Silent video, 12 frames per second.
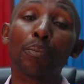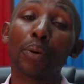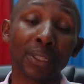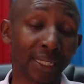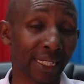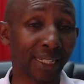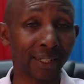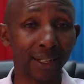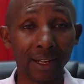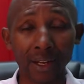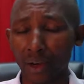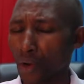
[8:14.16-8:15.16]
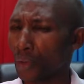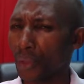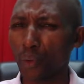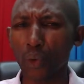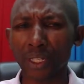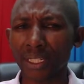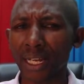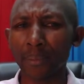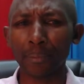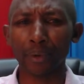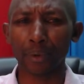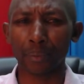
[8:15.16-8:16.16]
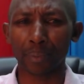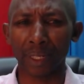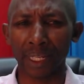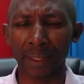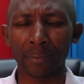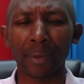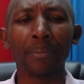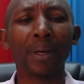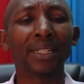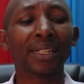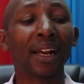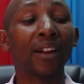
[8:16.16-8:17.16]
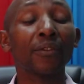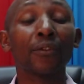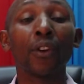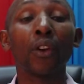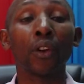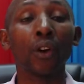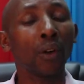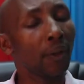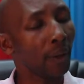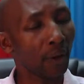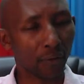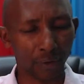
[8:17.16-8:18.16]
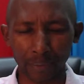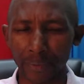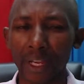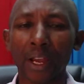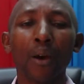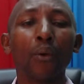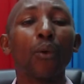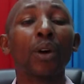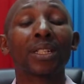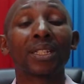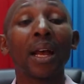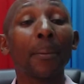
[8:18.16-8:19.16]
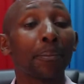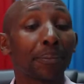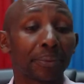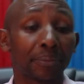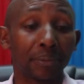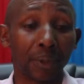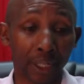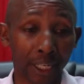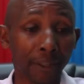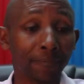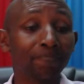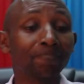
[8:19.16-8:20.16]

posted on the WhatsApp group, and the members can follow from their WhatsApp. Okay.